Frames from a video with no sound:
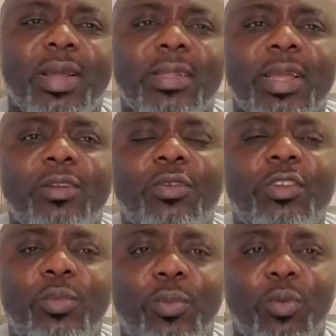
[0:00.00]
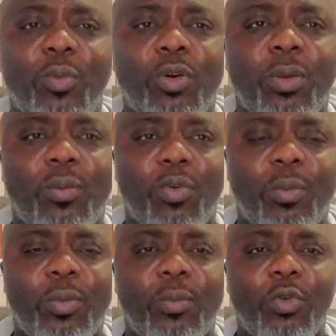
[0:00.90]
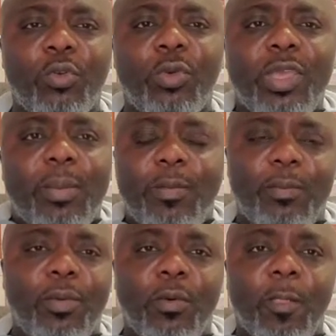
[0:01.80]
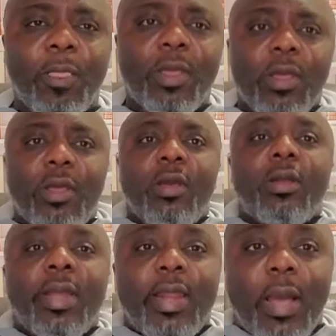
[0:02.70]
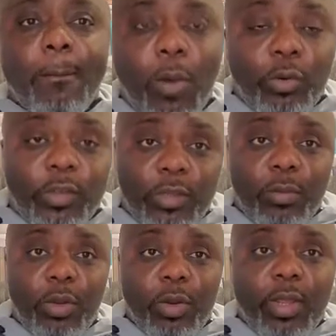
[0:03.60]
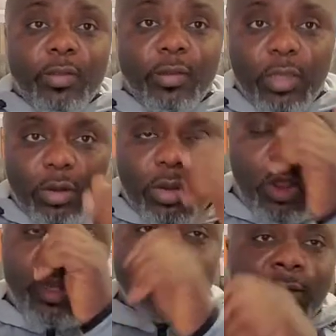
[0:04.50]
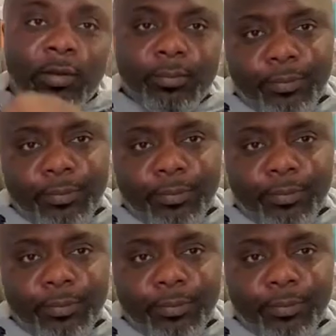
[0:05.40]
attacks rich people more than poor people. You hear people that are multi-millionaires in dollars,